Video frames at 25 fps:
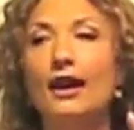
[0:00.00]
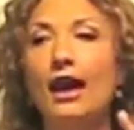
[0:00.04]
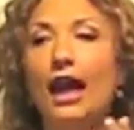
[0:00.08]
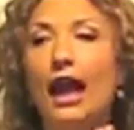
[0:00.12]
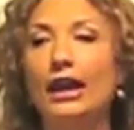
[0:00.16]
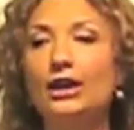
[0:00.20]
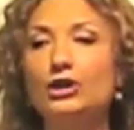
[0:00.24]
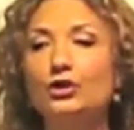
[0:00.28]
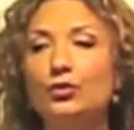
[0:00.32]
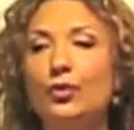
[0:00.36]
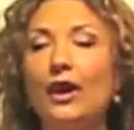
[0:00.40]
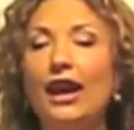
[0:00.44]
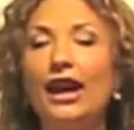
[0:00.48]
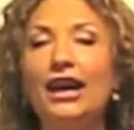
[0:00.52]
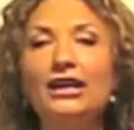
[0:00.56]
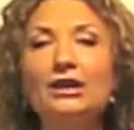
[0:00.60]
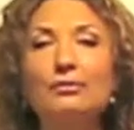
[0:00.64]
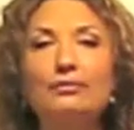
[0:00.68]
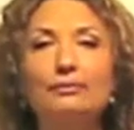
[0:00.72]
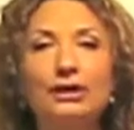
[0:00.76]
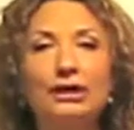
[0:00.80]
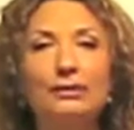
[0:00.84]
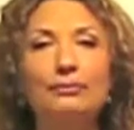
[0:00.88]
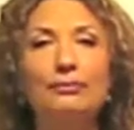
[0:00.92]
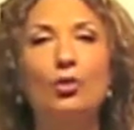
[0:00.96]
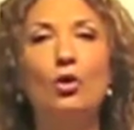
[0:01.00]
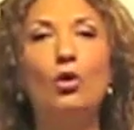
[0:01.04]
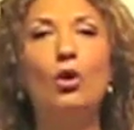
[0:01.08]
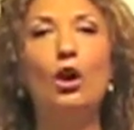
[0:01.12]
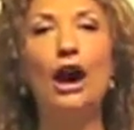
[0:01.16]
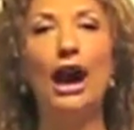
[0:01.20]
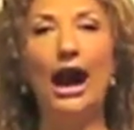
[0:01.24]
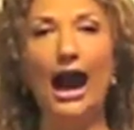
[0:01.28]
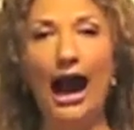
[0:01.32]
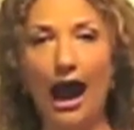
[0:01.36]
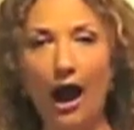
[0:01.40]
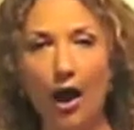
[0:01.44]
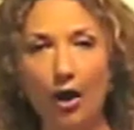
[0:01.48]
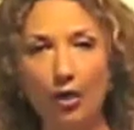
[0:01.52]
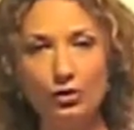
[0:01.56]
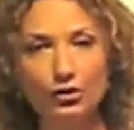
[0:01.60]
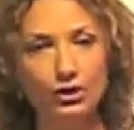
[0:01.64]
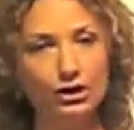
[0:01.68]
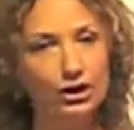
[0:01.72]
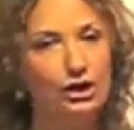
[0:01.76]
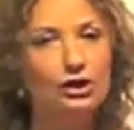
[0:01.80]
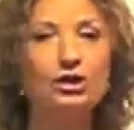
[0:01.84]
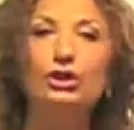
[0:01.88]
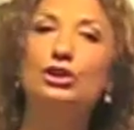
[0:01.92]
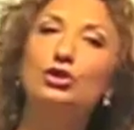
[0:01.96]
I trained people how
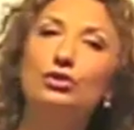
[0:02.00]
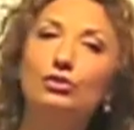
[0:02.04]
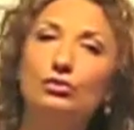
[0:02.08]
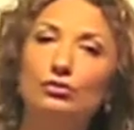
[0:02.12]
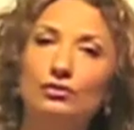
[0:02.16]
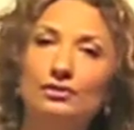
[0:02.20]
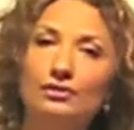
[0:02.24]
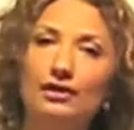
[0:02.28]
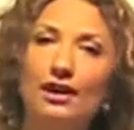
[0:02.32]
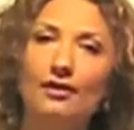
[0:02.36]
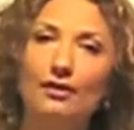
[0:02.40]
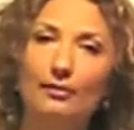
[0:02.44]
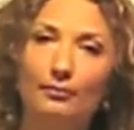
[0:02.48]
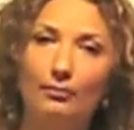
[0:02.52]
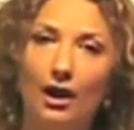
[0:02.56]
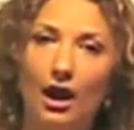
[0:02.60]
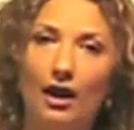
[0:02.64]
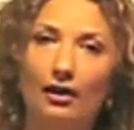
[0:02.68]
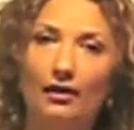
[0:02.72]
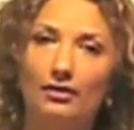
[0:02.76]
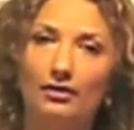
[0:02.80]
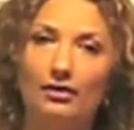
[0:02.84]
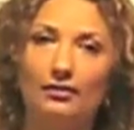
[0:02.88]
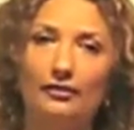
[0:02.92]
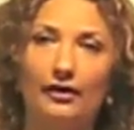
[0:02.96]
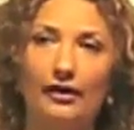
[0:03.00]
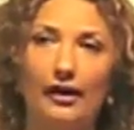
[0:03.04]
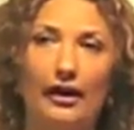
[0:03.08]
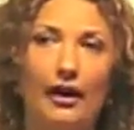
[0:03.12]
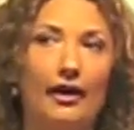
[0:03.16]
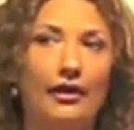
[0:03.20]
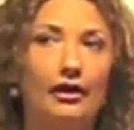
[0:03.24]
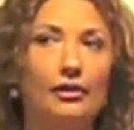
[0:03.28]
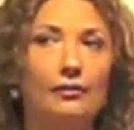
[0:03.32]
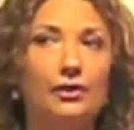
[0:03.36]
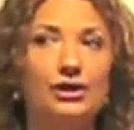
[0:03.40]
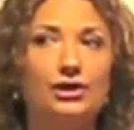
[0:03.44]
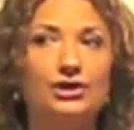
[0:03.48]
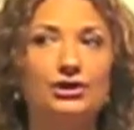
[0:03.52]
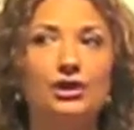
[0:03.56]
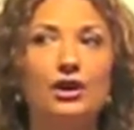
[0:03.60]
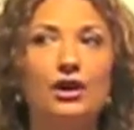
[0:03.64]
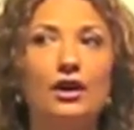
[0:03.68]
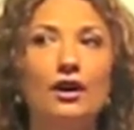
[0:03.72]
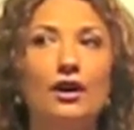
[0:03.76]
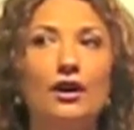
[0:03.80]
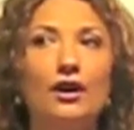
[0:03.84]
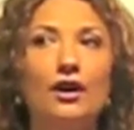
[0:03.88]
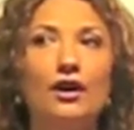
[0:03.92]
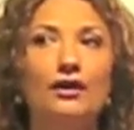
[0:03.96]
to use the product on their hair, which
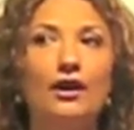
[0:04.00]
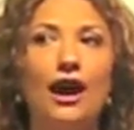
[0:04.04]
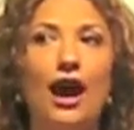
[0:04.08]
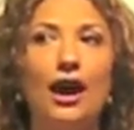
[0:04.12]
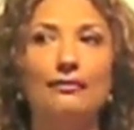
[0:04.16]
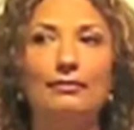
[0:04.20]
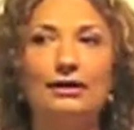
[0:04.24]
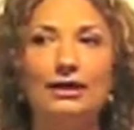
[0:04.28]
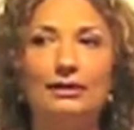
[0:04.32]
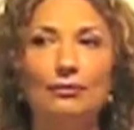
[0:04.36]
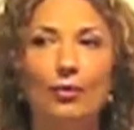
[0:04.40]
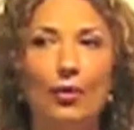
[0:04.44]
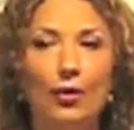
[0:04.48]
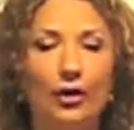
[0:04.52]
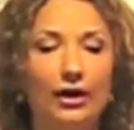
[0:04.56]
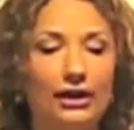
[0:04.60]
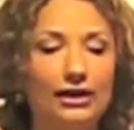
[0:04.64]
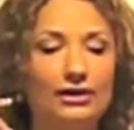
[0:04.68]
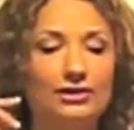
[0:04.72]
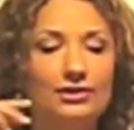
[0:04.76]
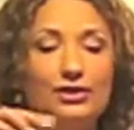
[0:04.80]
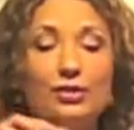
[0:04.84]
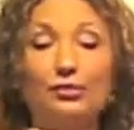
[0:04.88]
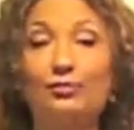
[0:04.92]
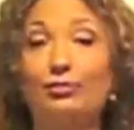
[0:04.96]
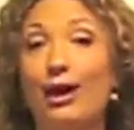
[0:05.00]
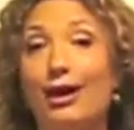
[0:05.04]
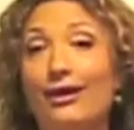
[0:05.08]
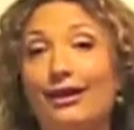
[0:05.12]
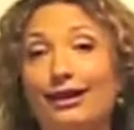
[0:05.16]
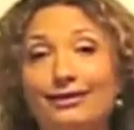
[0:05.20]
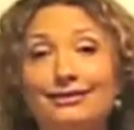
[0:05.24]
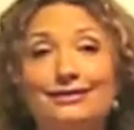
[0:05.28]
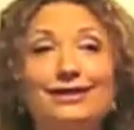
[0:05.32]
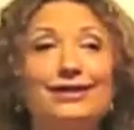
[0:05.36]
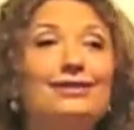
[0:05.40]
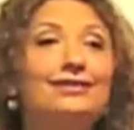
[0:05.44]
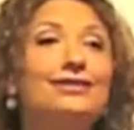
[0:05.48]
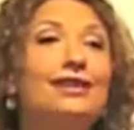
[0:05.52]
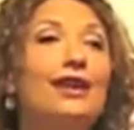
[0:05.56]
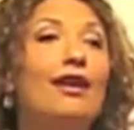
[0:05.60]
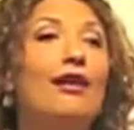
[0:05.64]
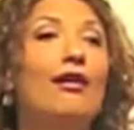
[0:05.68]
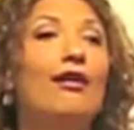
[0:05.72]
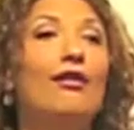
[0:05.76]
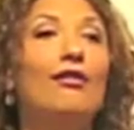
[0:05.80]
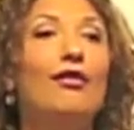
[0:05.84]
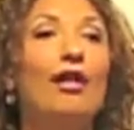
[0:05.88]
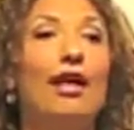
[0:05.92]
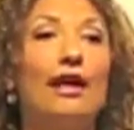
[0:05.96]
got me more into product
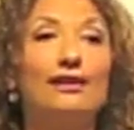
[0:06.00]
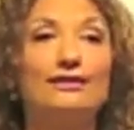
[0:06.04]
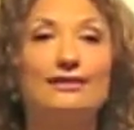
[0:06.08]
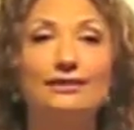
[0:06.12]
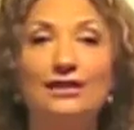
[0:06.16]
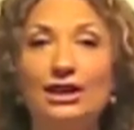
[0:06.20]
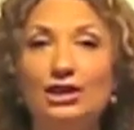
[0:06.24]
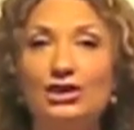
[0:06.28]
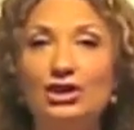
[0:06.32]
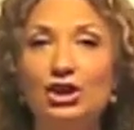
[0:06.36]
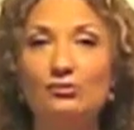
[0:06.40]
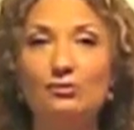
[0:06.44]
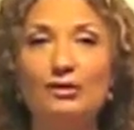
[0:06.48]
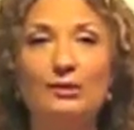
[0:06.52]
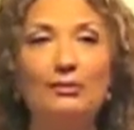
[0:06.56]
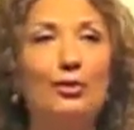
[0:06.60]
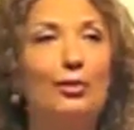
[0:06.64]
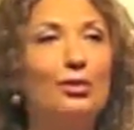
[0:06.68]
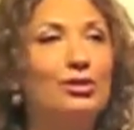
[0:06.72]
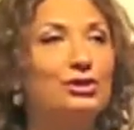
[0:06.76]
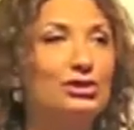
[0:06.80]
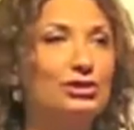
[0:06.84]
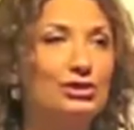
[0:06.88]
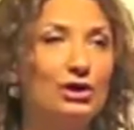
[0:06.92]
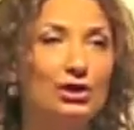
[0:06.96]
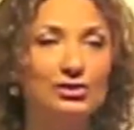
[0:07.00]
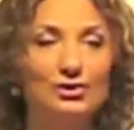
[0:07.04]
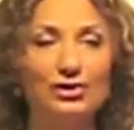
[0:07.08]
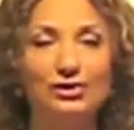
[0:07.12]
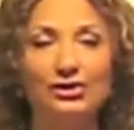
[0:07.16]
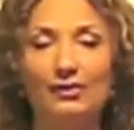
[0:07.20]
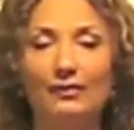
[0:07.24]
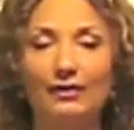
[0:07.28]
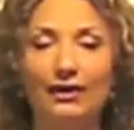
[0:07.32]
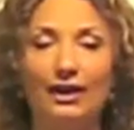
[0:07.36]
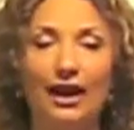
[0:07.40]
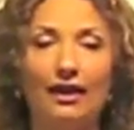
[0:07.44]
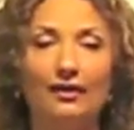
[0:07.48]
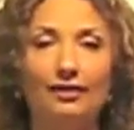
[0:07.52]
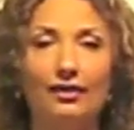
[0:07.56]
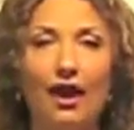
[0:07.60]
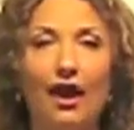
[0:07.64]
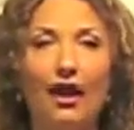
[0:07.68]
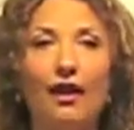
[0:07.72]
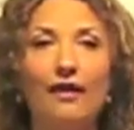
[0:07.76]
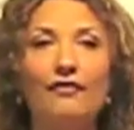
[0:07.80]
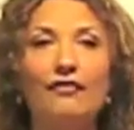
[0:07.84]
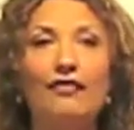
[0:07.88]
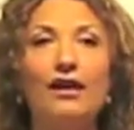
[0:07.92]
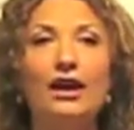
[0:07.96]
detail and teaching people, which is also something I
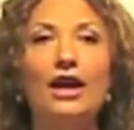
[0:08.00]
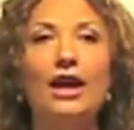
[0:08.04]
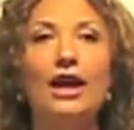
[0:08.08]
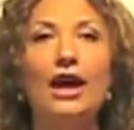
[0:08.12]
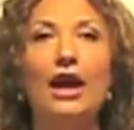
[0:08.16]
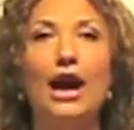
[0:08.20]
love.